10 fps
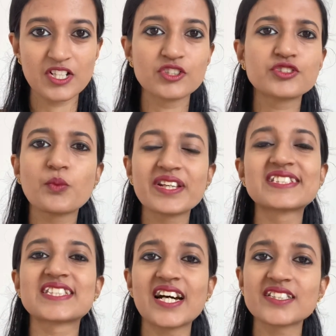So we
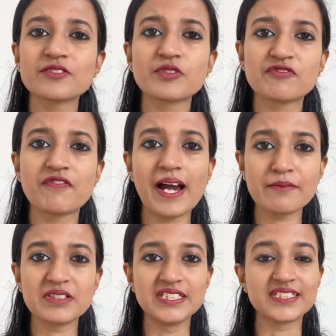started with
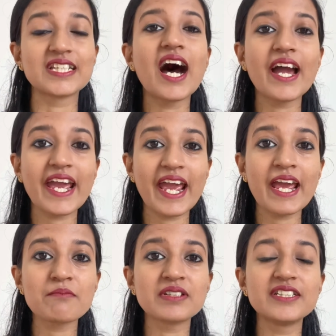5 minutes. Our
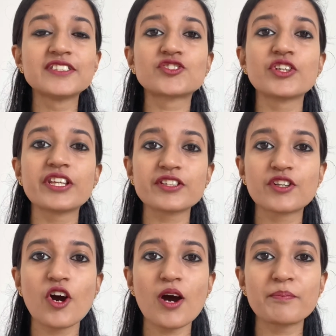aim is to
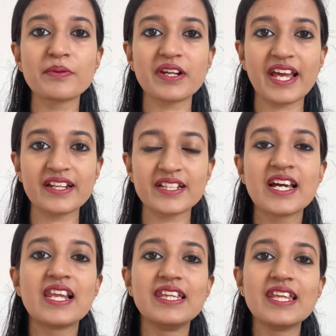
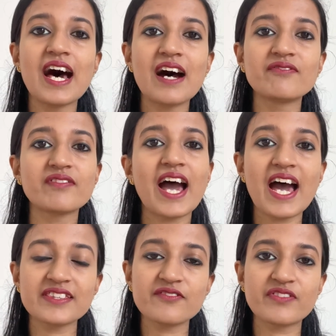incorporate love
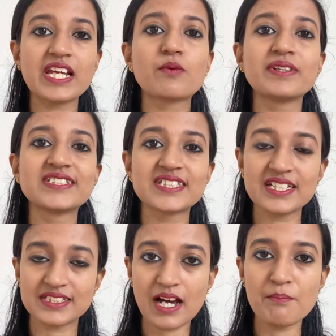and the
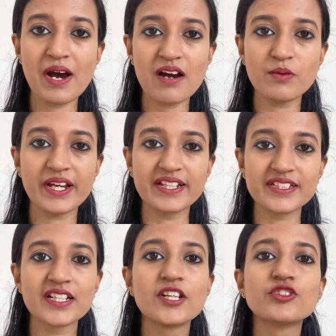frequencies above
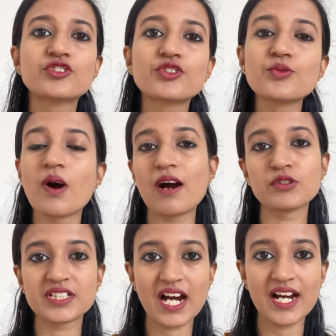it
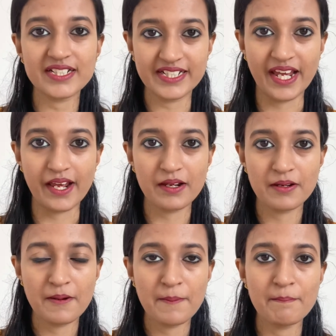throughout our day.
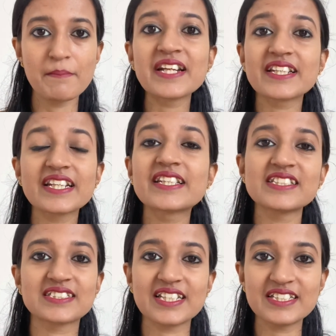But it
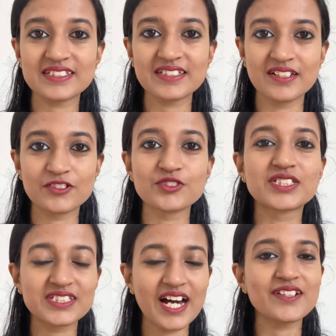is easier to
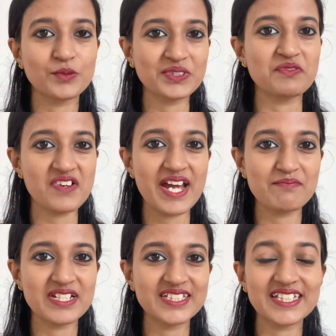start with 5
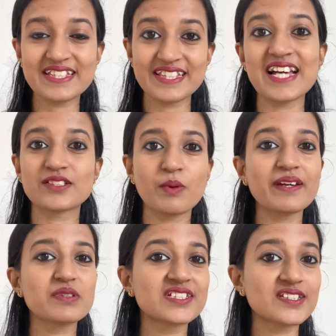minutes, and that's
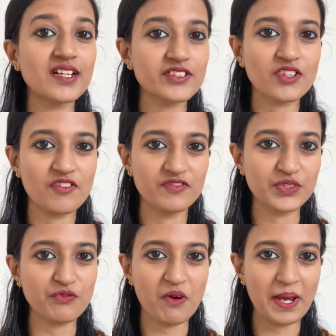why we started off
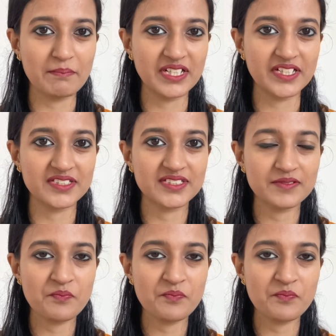with 5 minutes.